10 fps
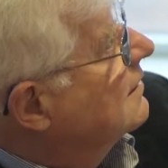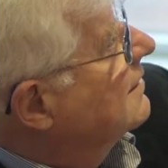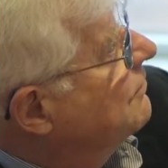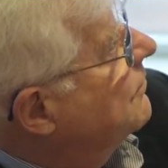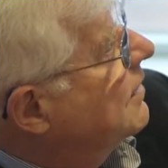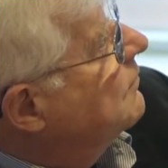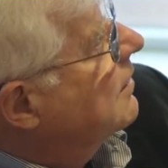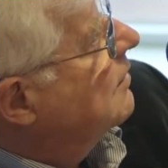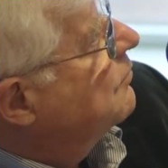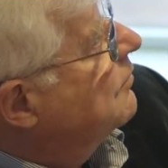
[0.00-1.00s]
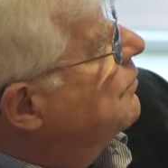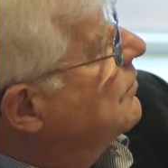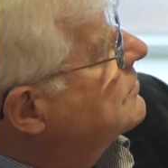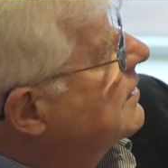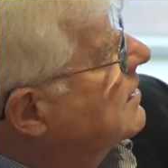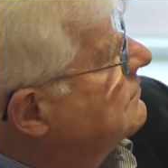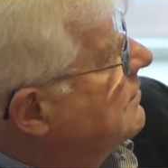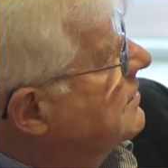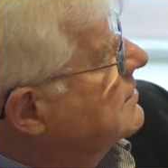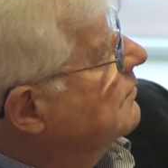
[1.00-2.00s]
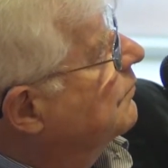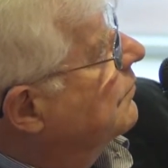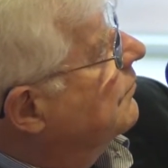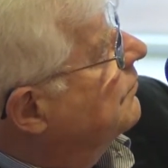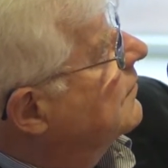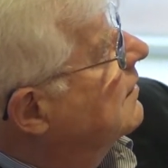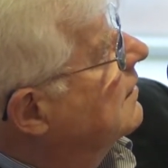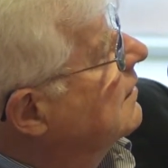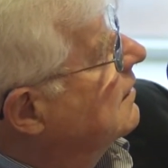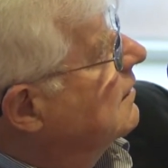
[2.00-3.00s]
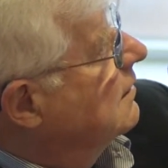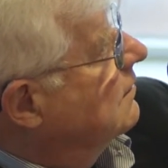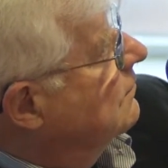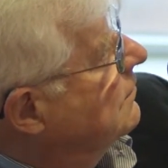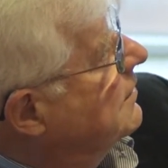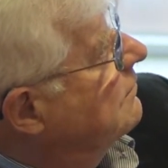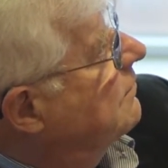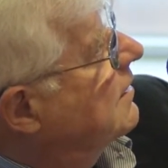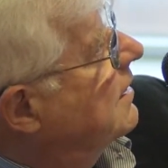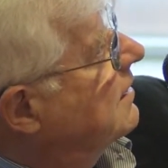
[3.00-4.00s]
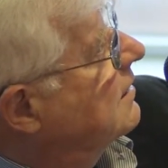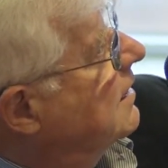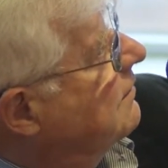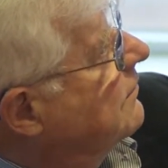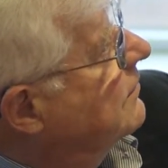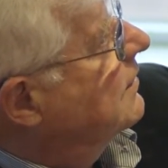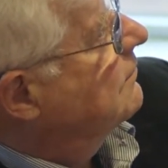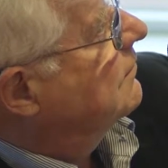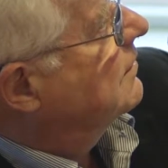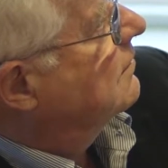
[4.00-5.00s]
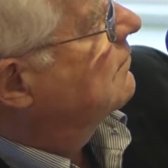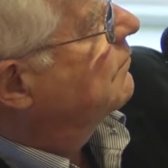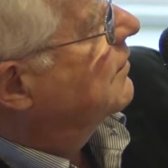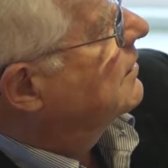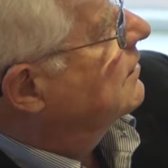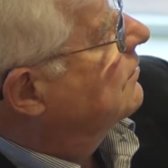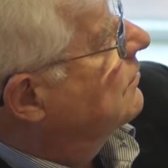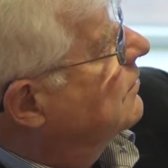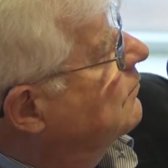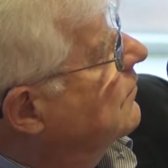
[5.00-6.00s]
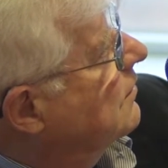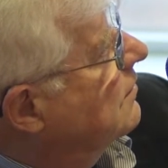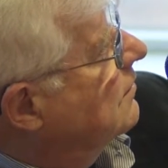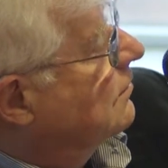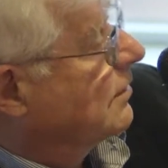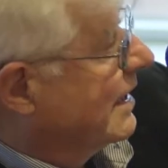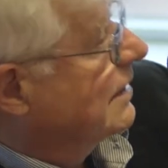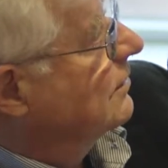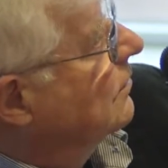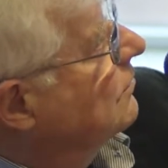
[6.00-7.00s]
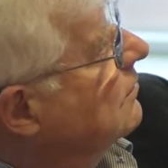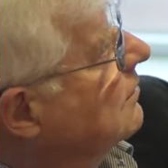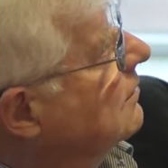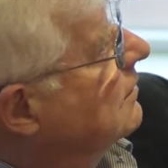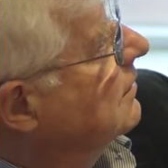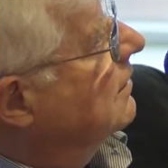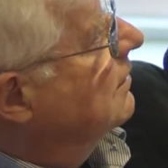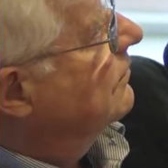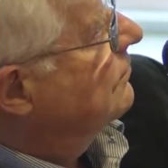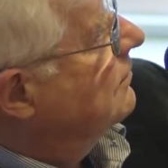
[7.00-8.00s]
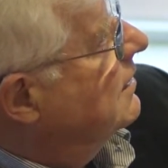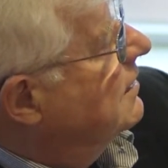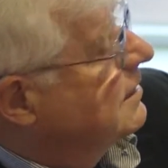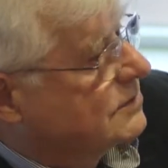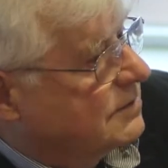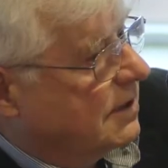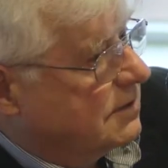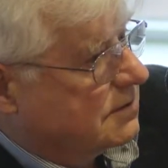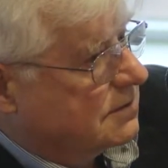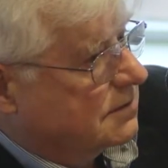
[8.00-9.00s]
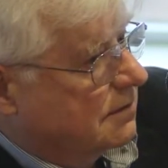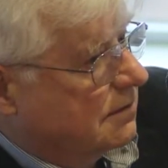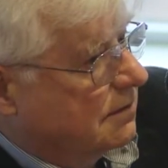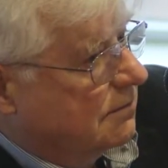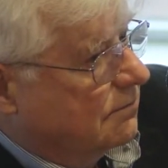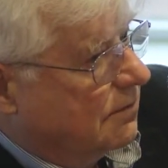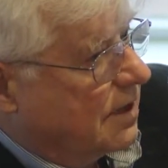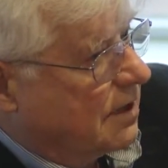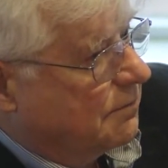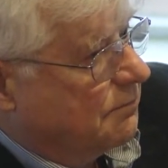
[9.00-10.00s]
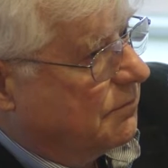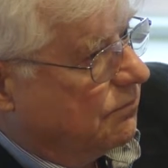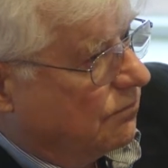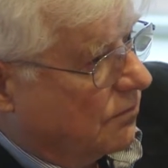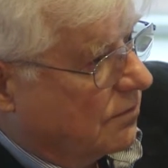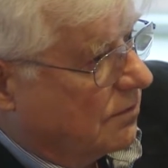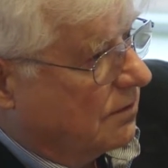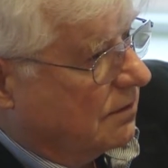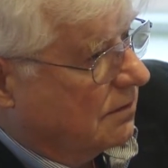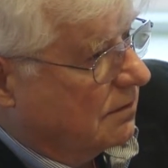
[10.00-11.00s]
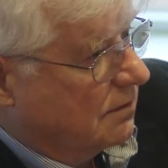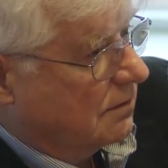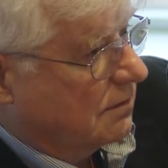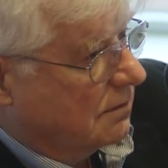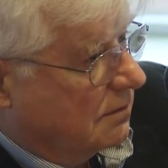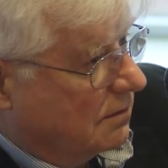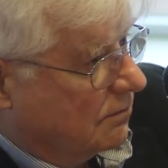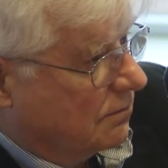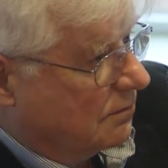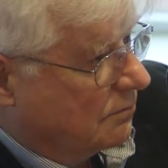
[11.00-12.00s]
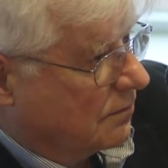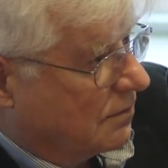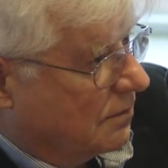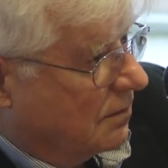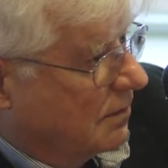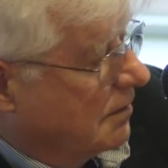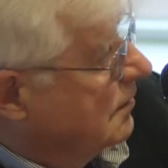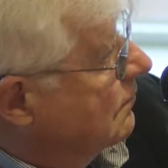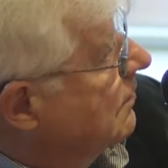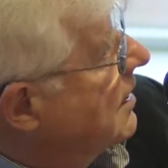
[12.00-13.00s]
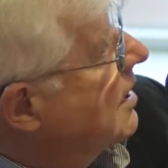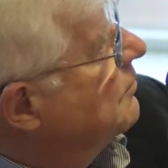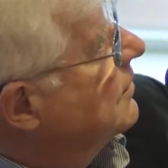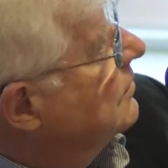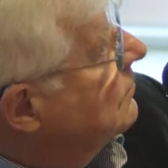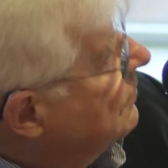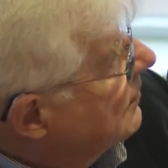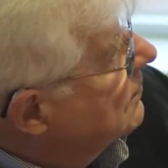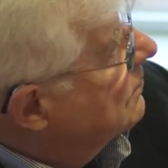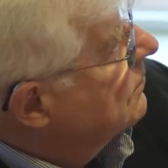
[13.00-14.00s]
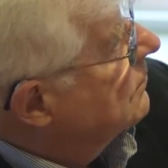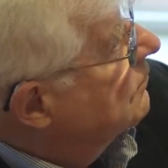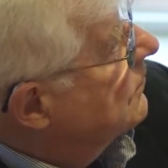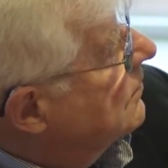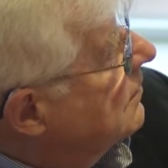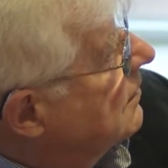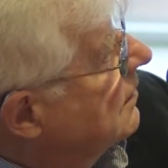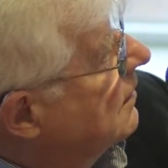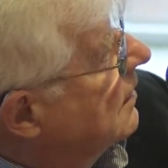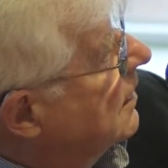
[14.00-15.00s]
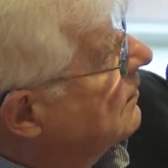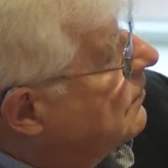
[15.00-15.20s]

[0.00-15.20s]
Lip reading: the framework I'm proposing is very simple. We divide everything we know about the Holodomor, or not know, in 3 stages. What happened before the Holodomor, what happened during the Holodomor, and